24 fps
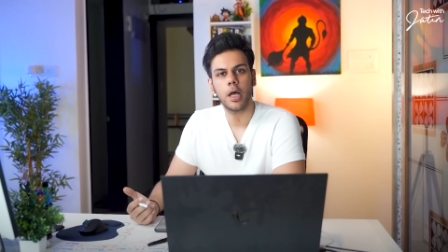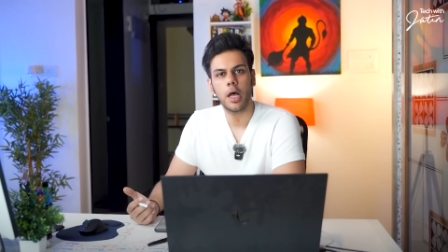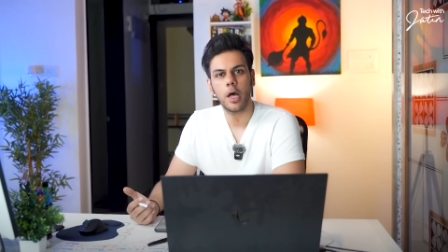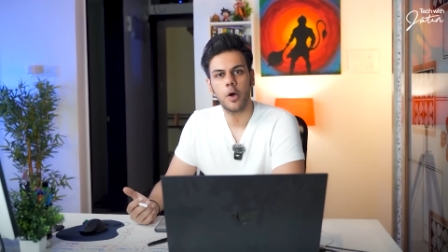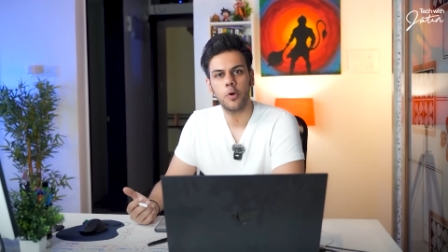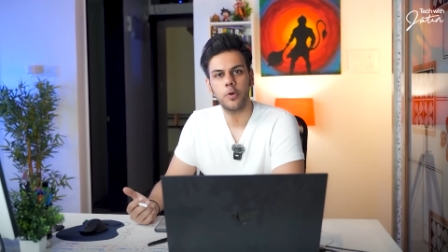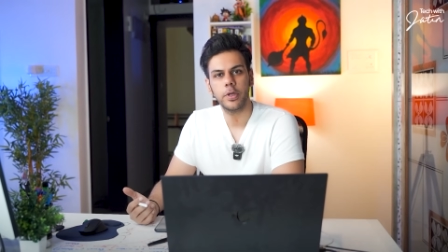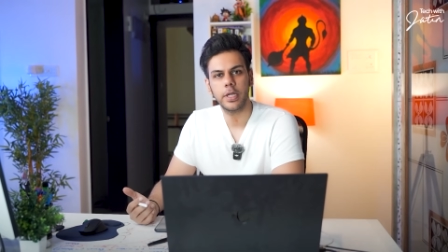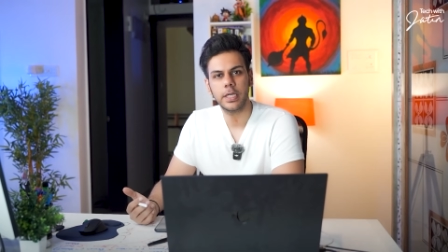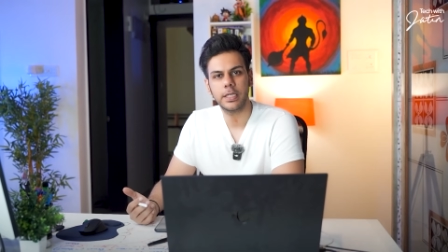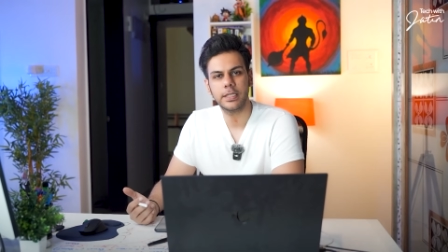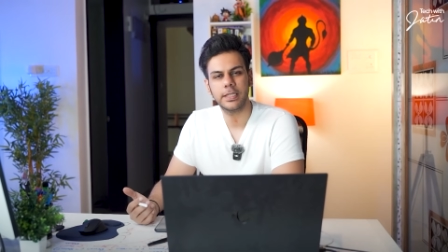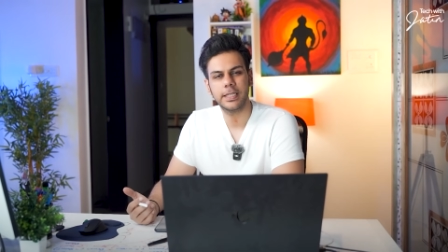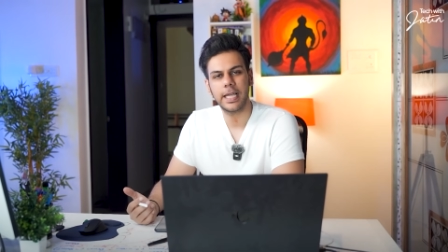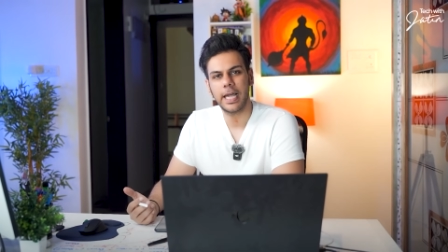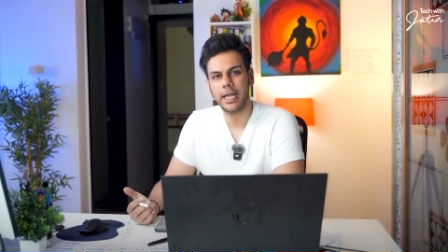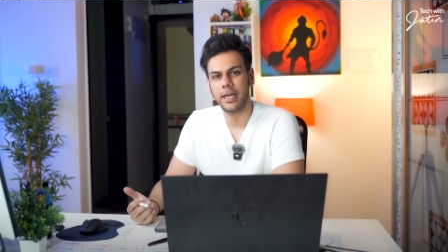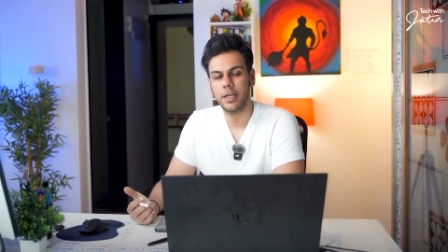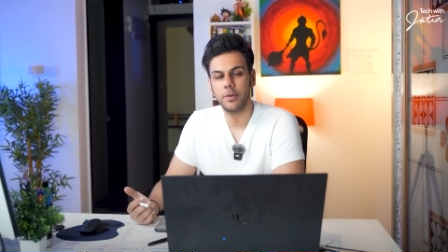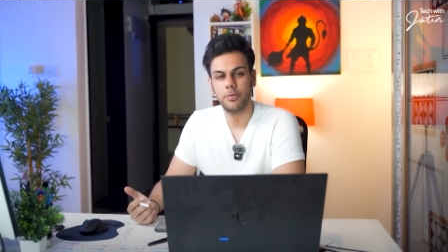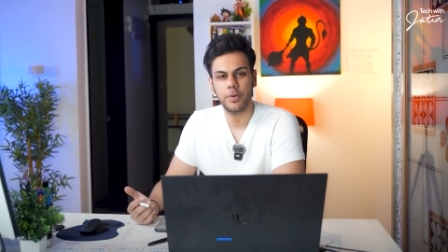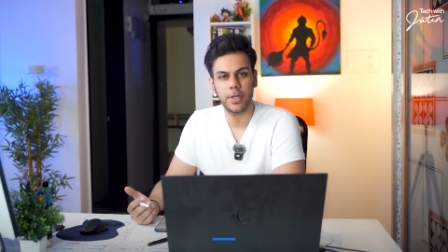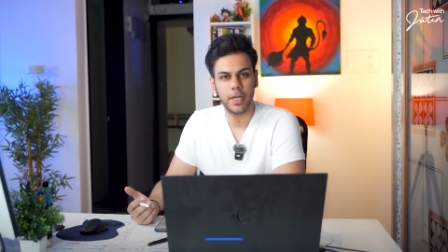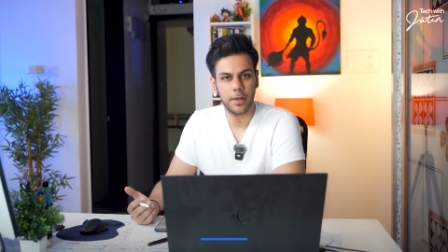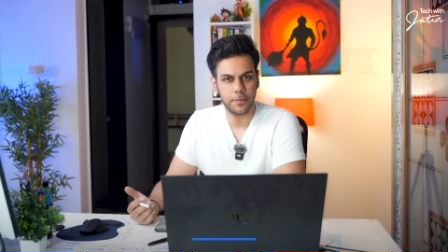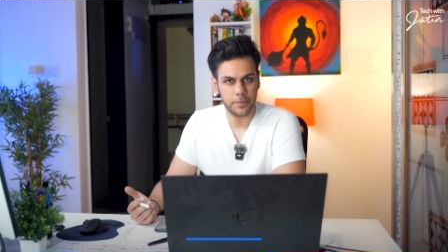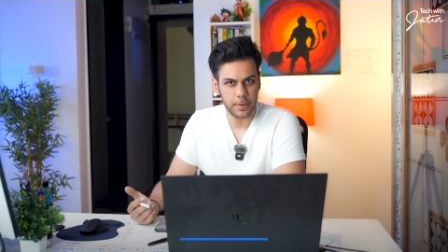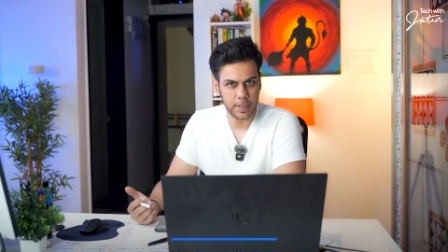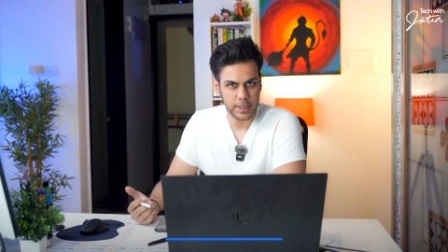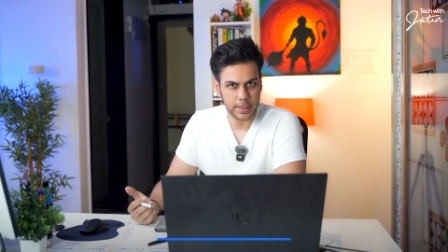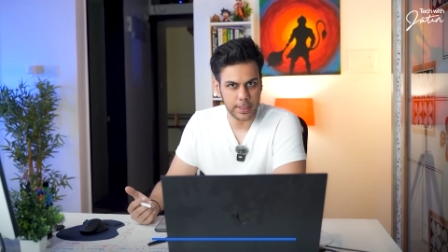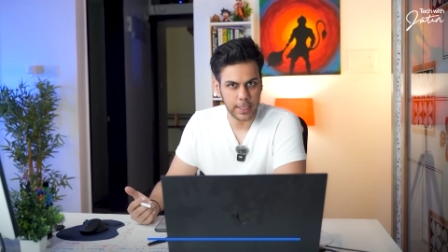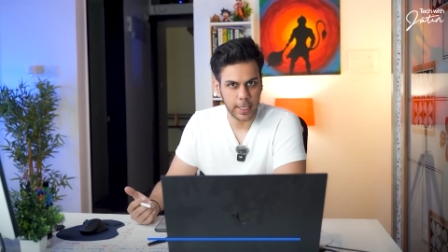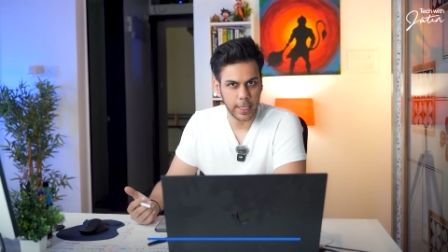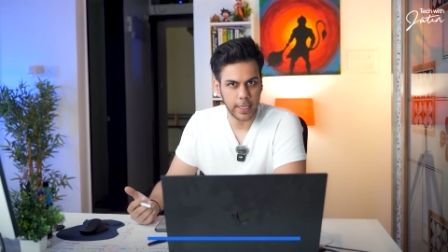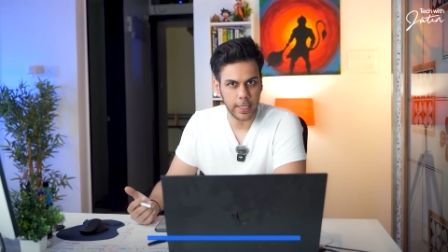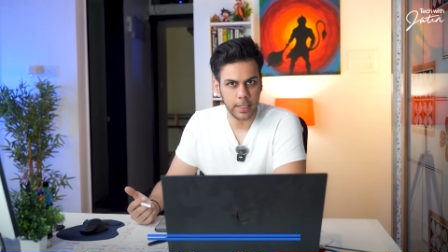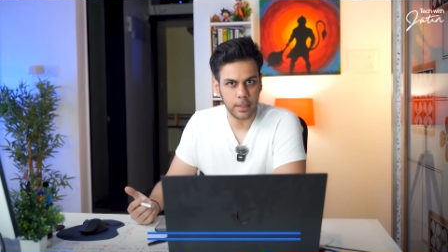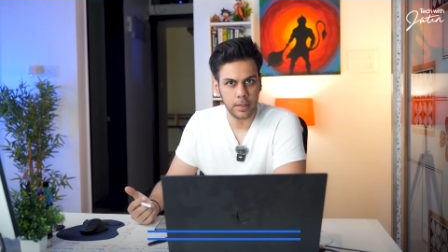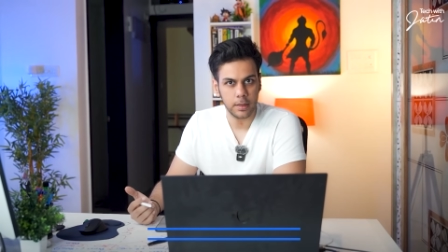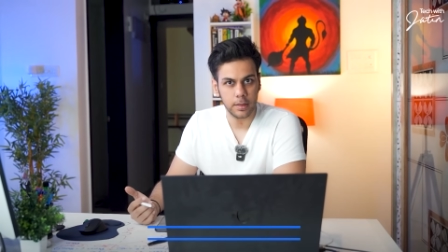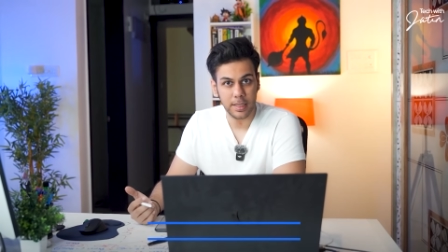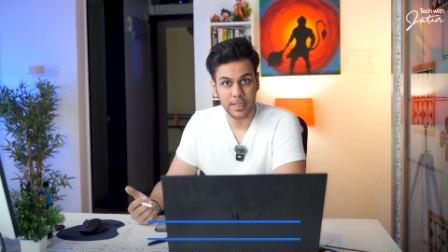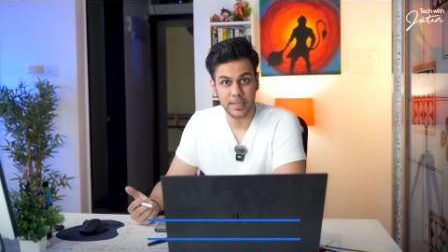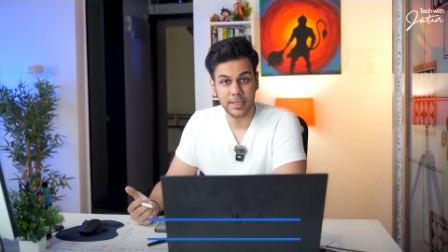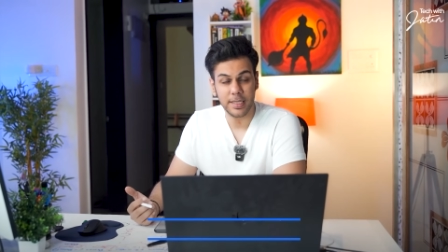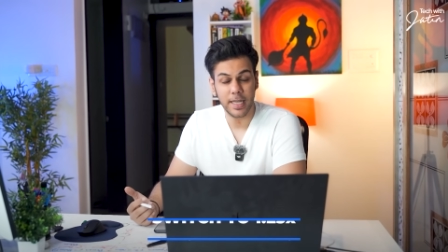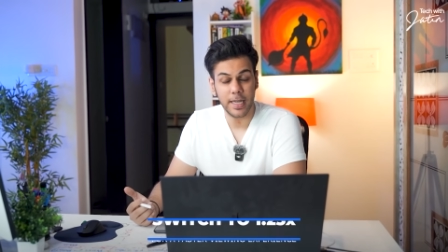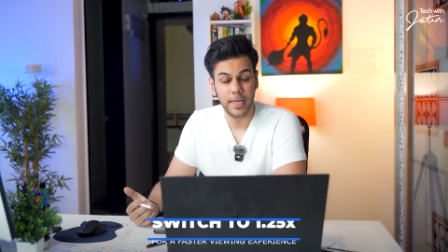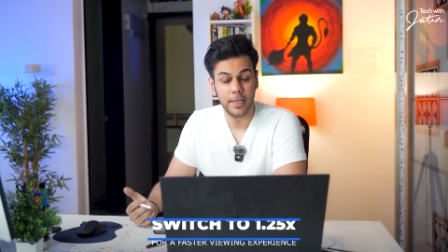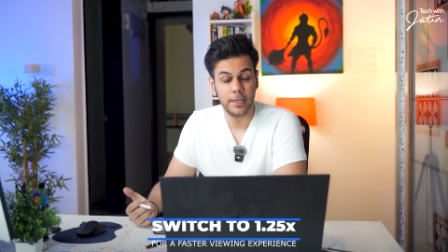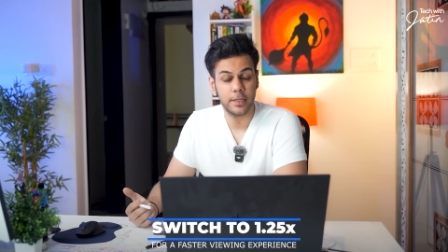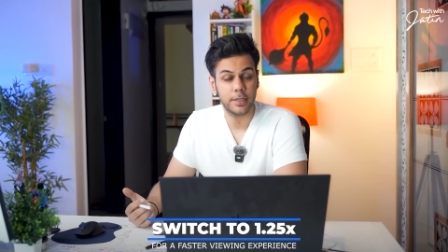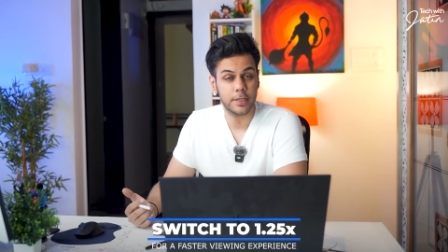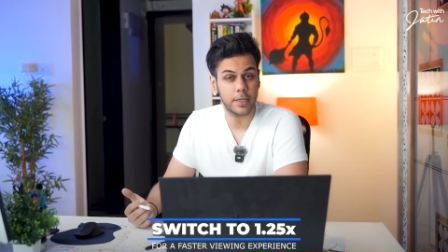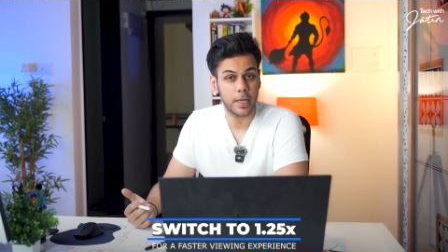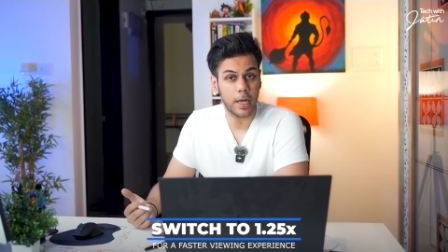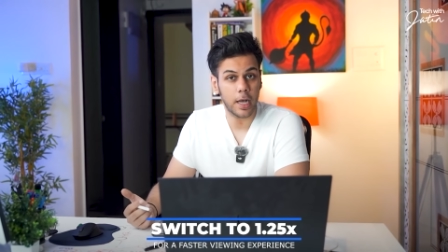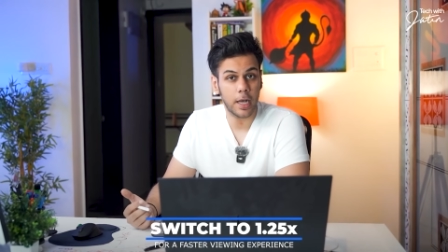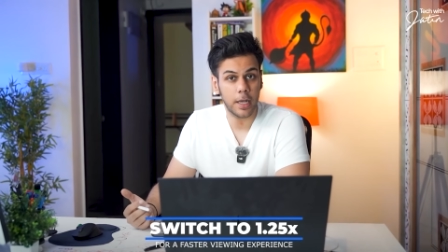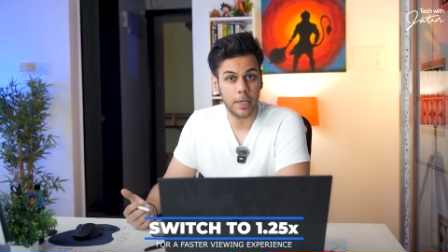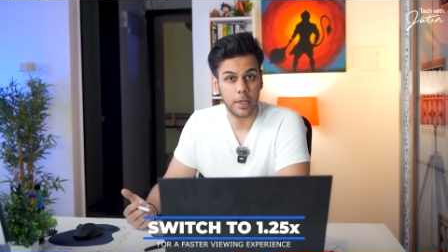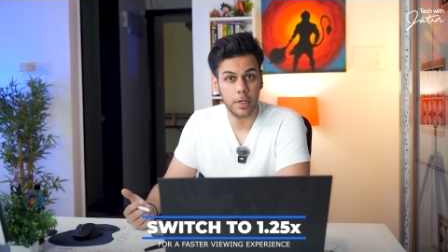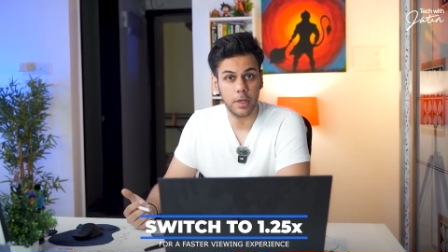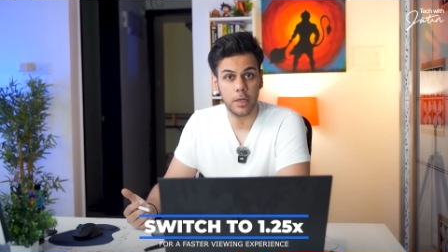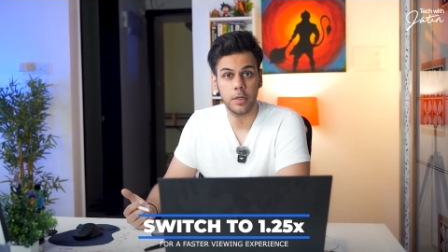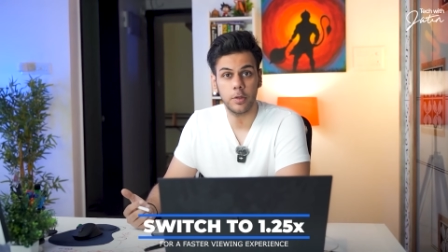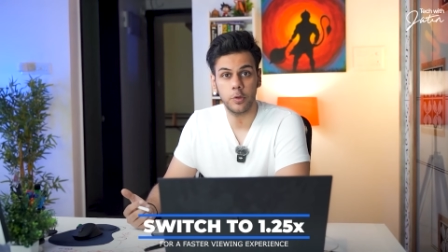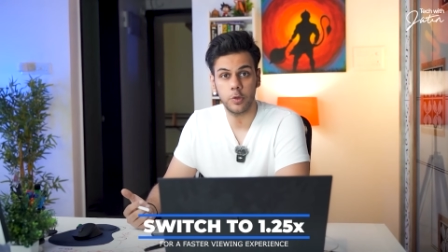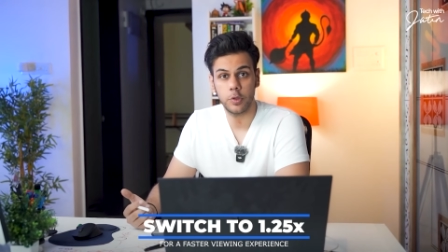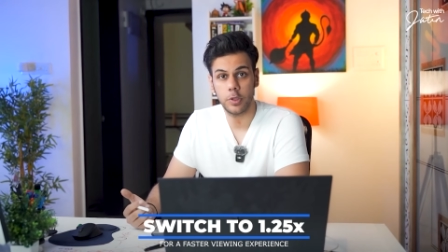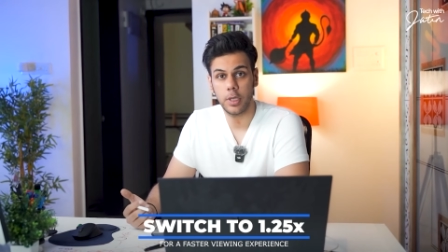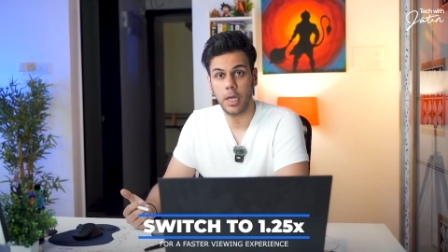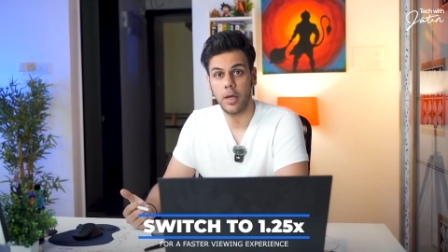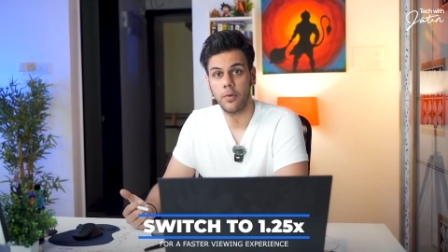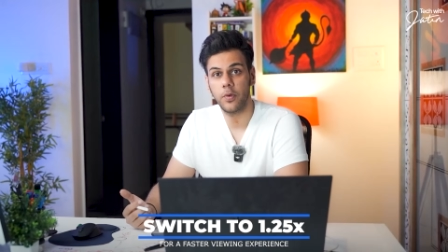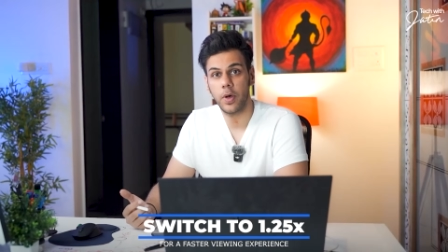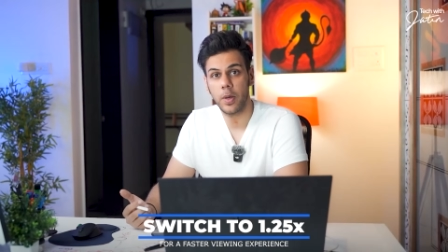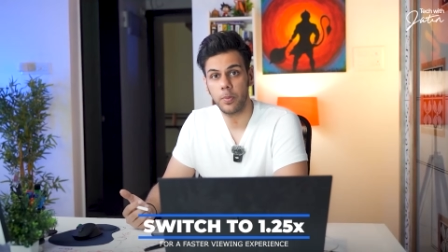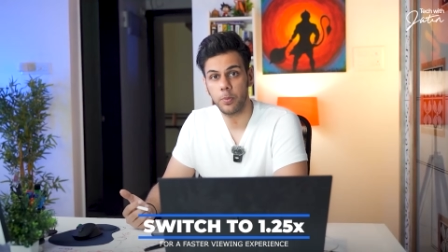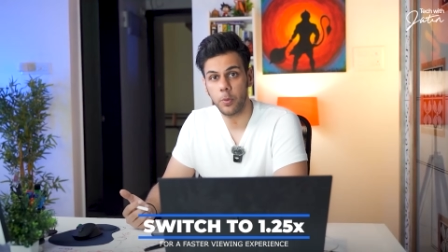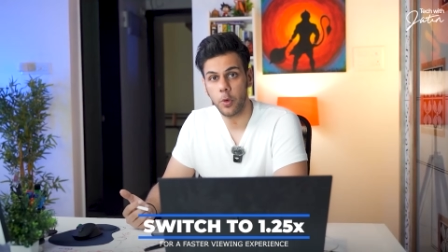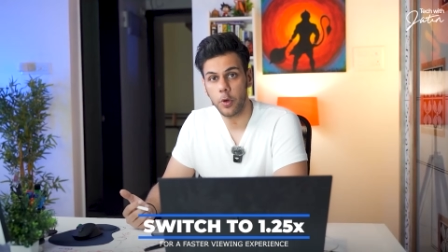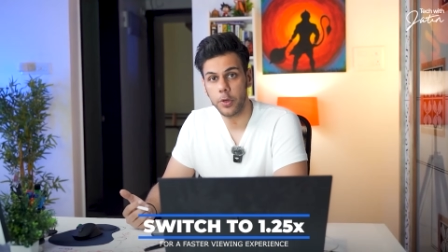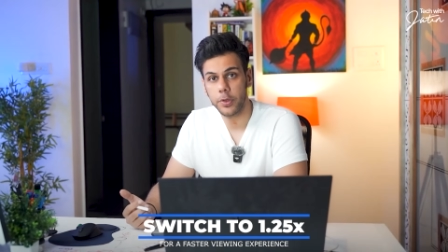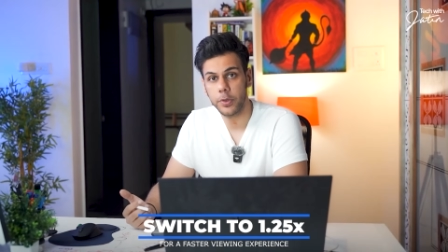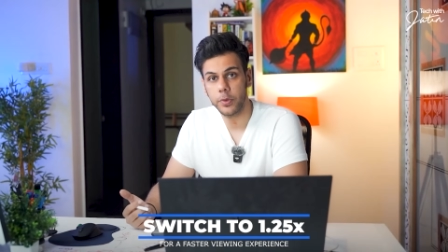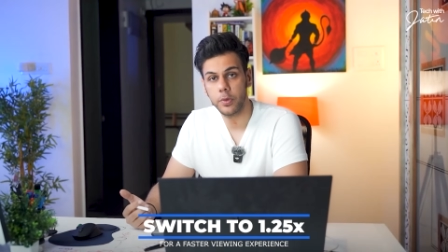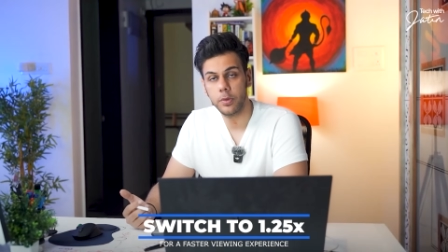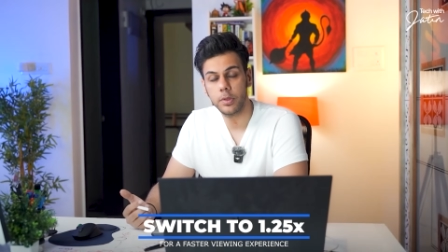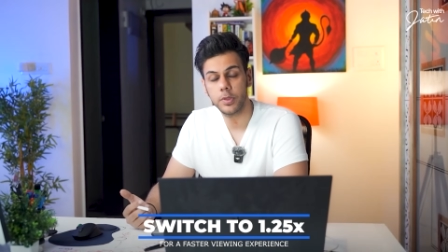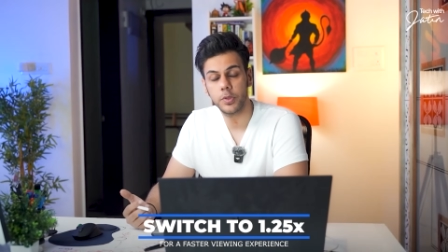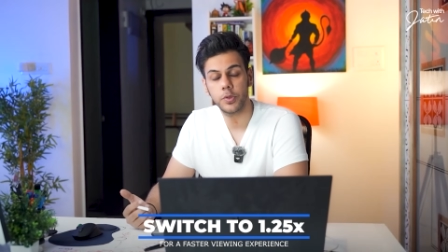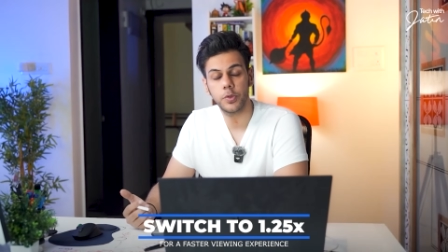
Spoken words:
how exactly we have designed this entire Java module.